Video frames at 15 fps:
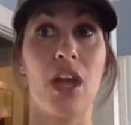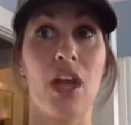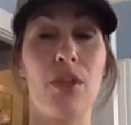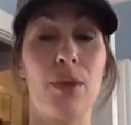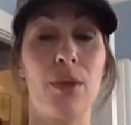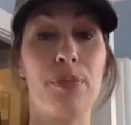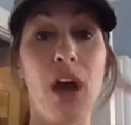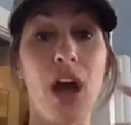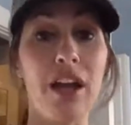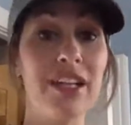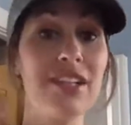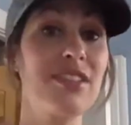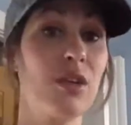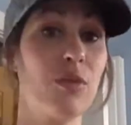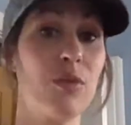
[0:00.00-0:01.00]
the
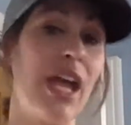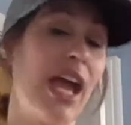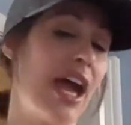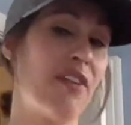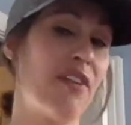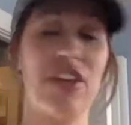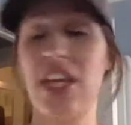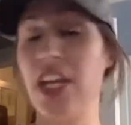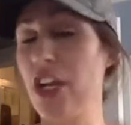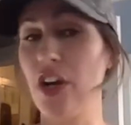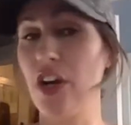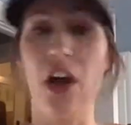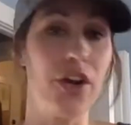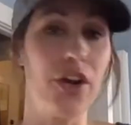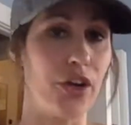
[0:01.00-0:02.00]
products that we have
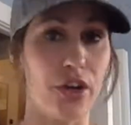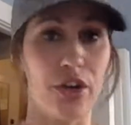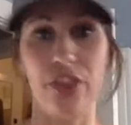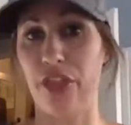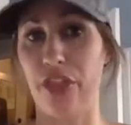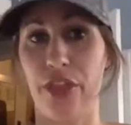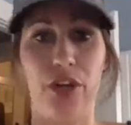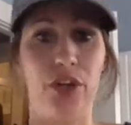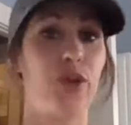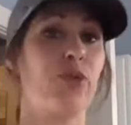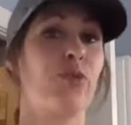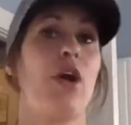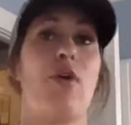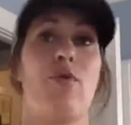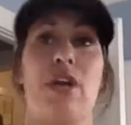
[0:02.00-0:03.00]
here on earth that are
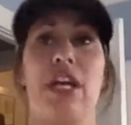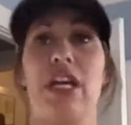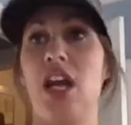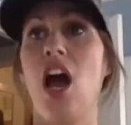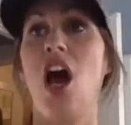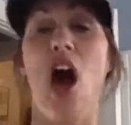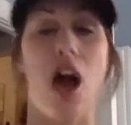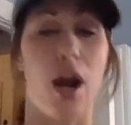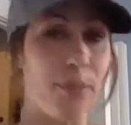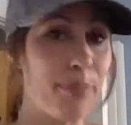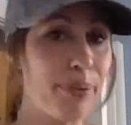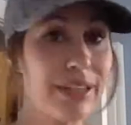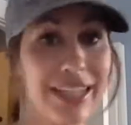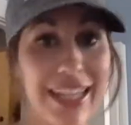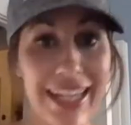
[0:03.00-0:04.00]
growing are
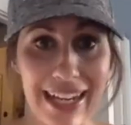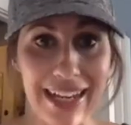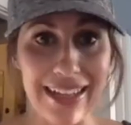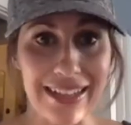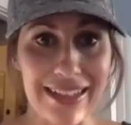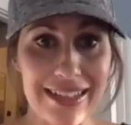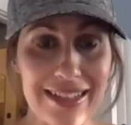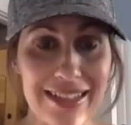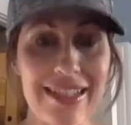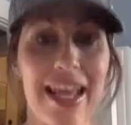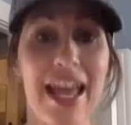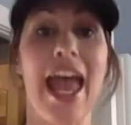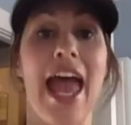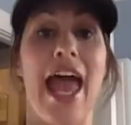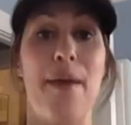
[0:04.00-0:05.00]
plants
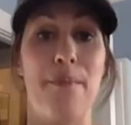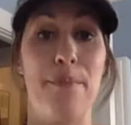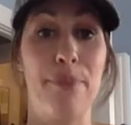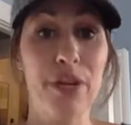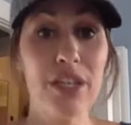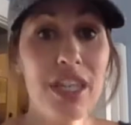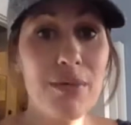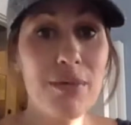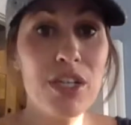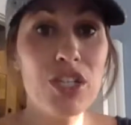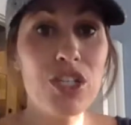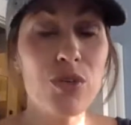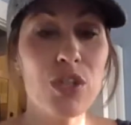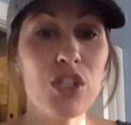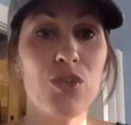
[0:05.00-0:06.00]
and put them
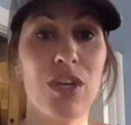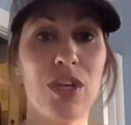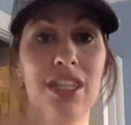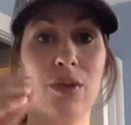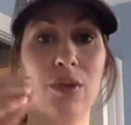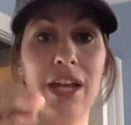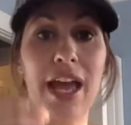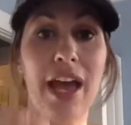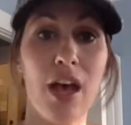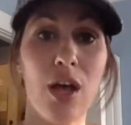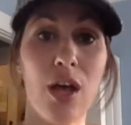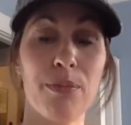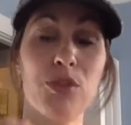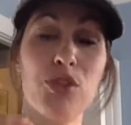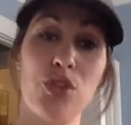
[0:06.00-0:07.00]
into a drink that would
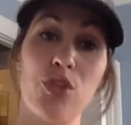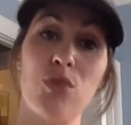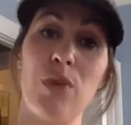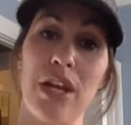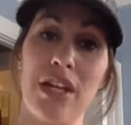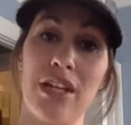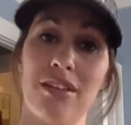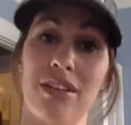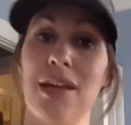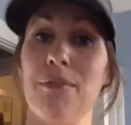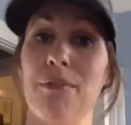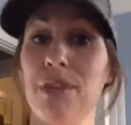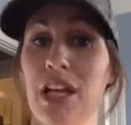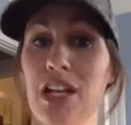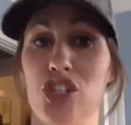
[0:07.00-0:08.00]
help to
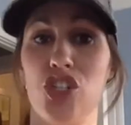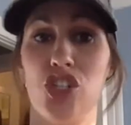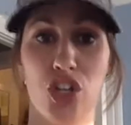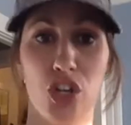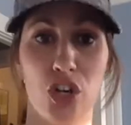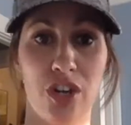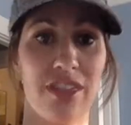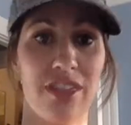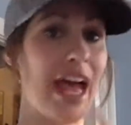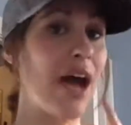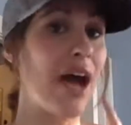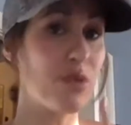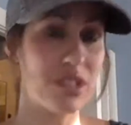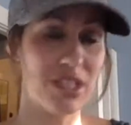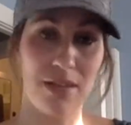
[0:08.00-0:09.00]
regulate blood sugar.
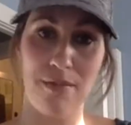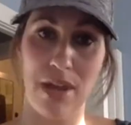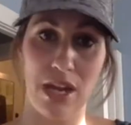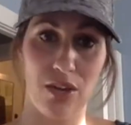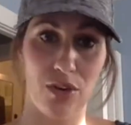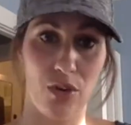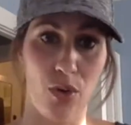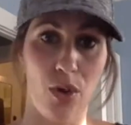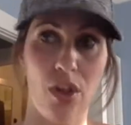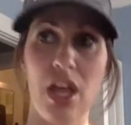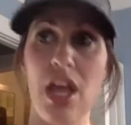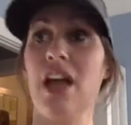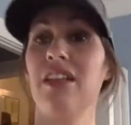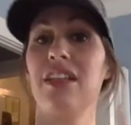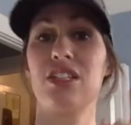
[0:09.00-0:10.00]
That was the main goal.
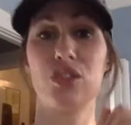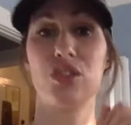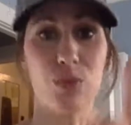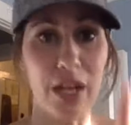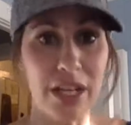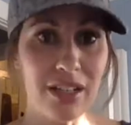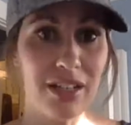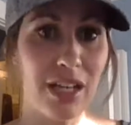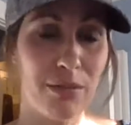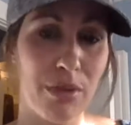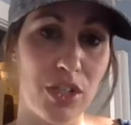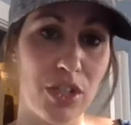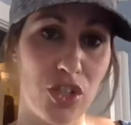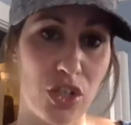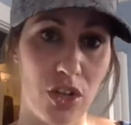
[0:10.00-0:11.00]
Let's regulate
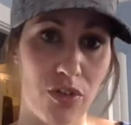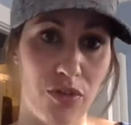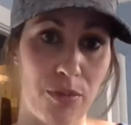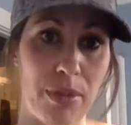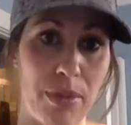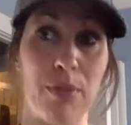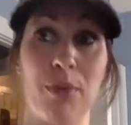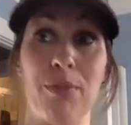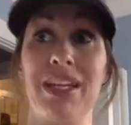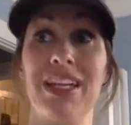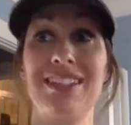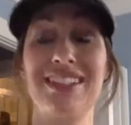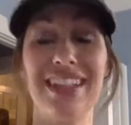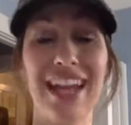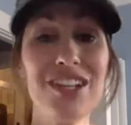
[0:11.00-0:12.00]
blood sugar for people
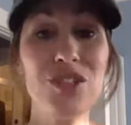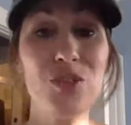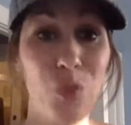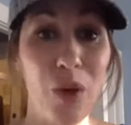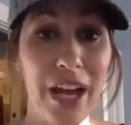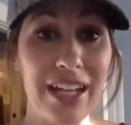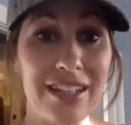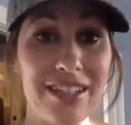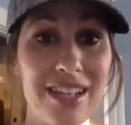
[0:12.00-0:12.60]
because guess what?